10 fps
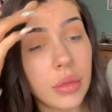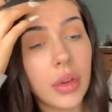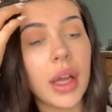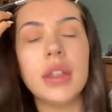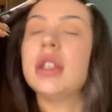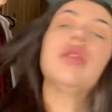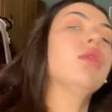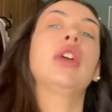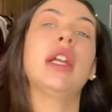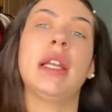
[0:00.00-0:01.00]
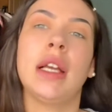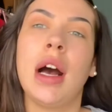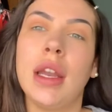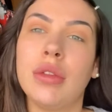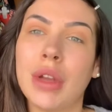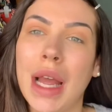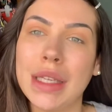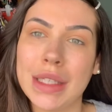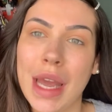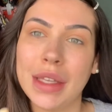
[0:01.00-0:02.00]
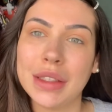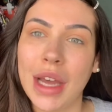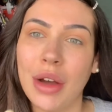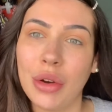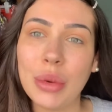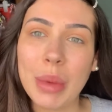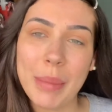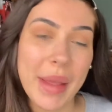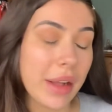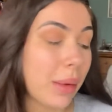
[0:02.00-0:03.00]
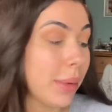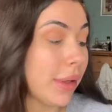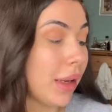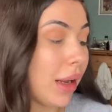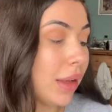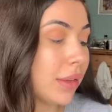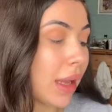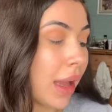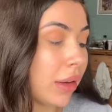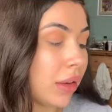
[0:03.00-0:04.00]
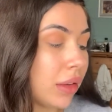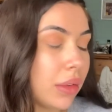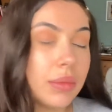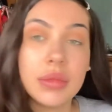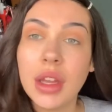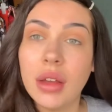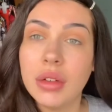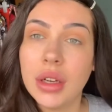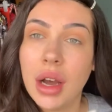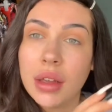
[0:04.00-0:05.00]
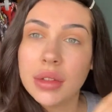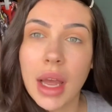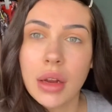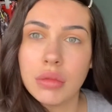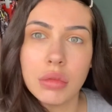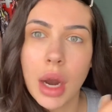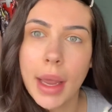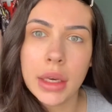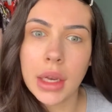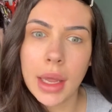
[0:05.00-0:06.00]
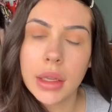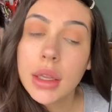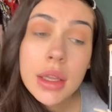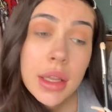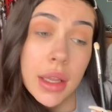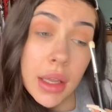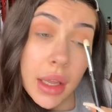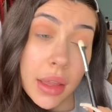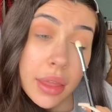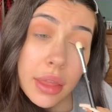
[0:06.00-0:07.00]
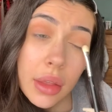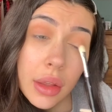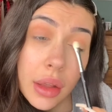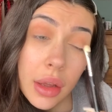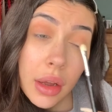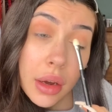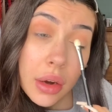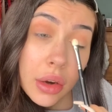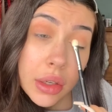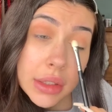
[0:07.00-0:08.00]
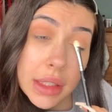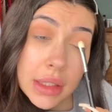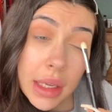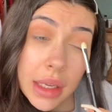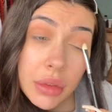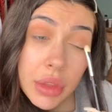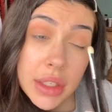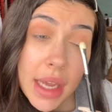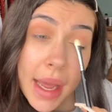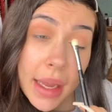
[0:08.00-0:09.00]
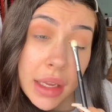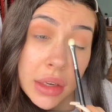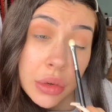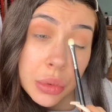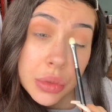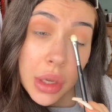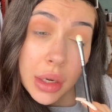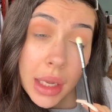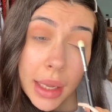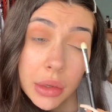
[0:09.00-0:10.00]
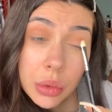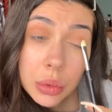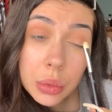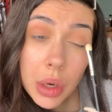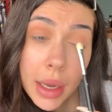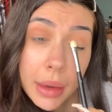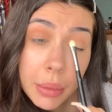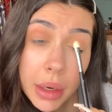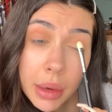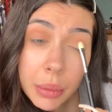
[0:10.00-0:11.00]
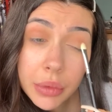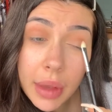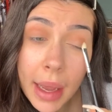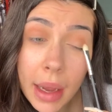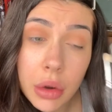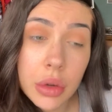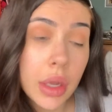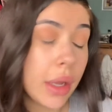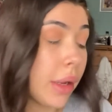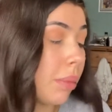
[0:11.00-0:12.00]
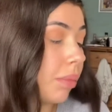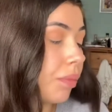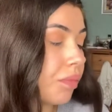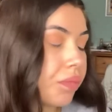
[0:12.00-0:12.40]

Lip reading: I did really kind of like test how long my makeup could last, and it would last like right in like the hottest heat of the day and also like all night when I was out. So